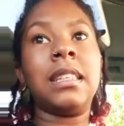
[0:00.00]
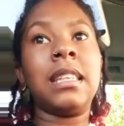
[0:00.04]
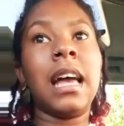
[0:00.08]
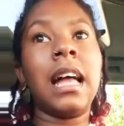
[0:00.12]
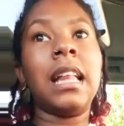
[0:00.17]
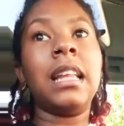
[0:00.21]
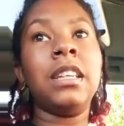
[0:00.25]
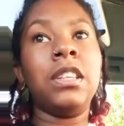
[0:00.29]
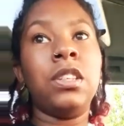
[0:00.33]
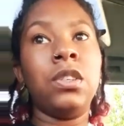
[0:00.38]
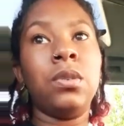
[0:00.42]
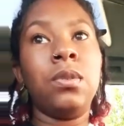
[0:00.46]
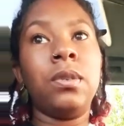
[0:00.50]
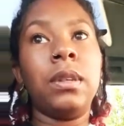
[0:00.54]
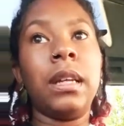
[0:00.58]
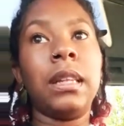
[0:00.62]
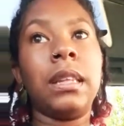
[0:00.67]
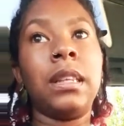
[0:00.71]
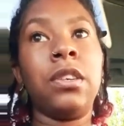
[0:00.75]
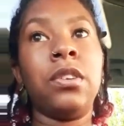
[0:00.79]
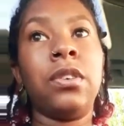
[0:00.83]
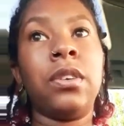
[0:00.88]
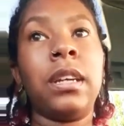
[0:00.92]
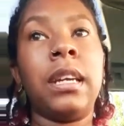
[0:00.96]
telling you that
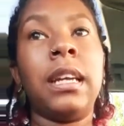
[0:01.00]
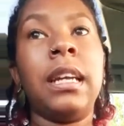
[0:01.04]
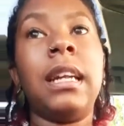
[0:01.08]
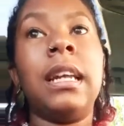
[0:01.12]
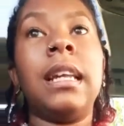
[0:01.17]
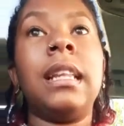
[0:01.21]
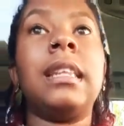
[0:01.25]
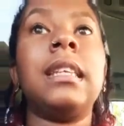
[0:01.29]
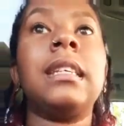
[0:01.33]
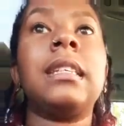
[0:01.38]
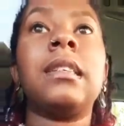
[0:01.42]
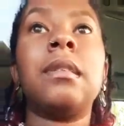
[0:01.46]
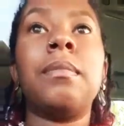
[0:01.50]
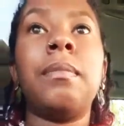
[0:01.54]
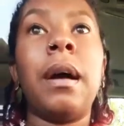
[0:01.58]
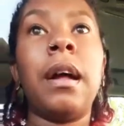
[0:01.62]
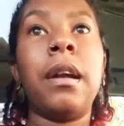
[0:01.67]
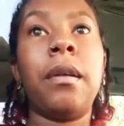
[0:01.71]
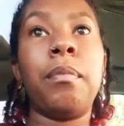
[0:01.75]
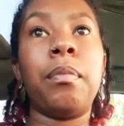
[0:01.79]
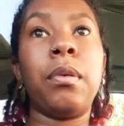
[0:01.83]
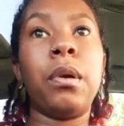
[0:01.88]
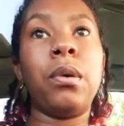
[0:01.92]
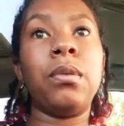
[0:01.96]
you're getting this
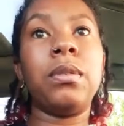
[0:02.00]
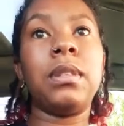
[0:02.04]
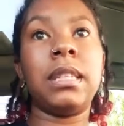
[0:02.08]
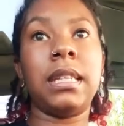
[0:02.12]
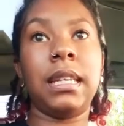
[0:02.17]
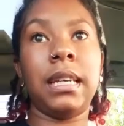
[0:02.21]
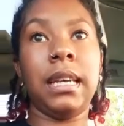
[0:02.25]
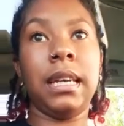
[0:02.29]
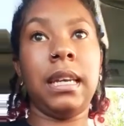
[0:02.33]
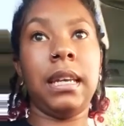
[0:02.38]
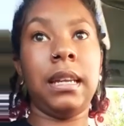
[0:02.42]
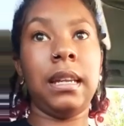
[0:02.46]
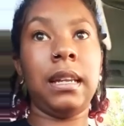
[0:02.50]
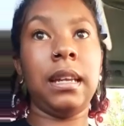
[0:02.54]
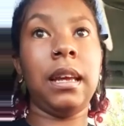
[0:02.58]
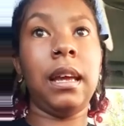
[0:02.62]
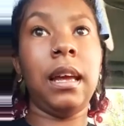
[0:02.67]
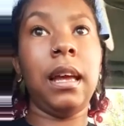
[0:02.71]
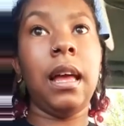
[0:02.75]
amount of protein,